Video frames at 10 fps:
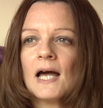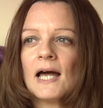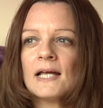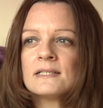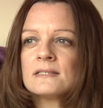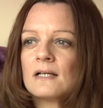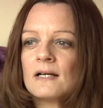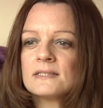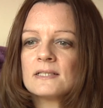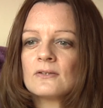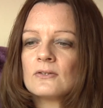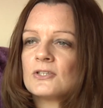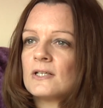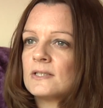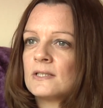And I said,
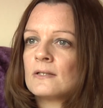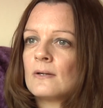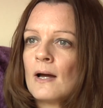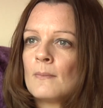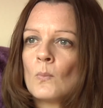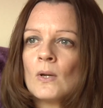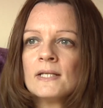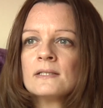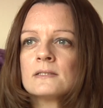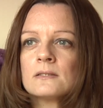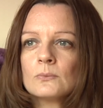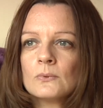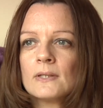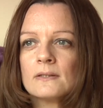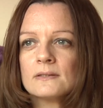God, you know, I'm willing
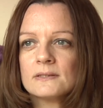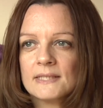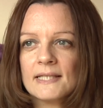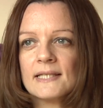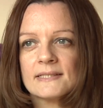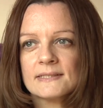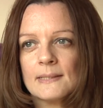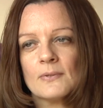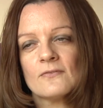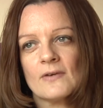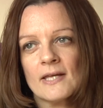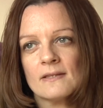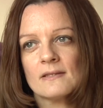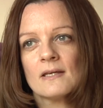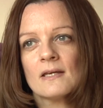to take that step of
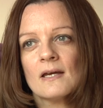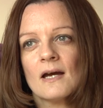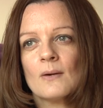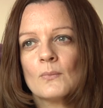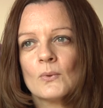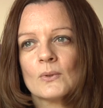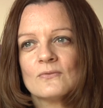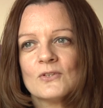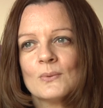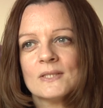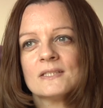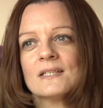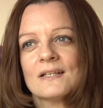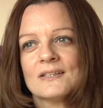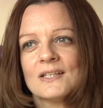faith. and walk with you into
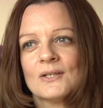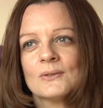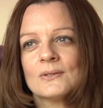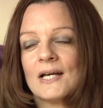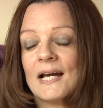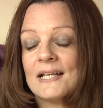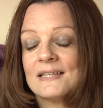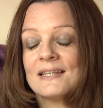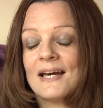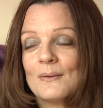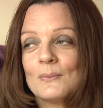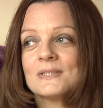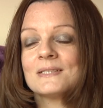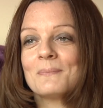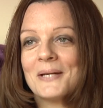the unknown. And that
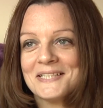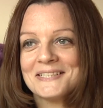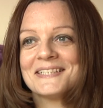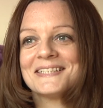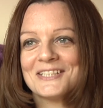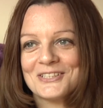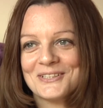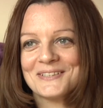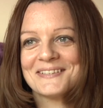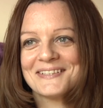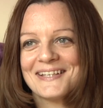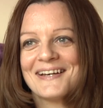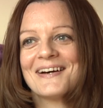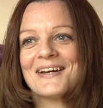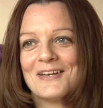was the best decision
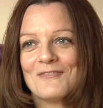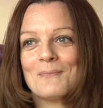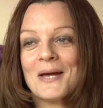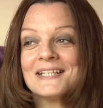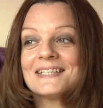I ever made.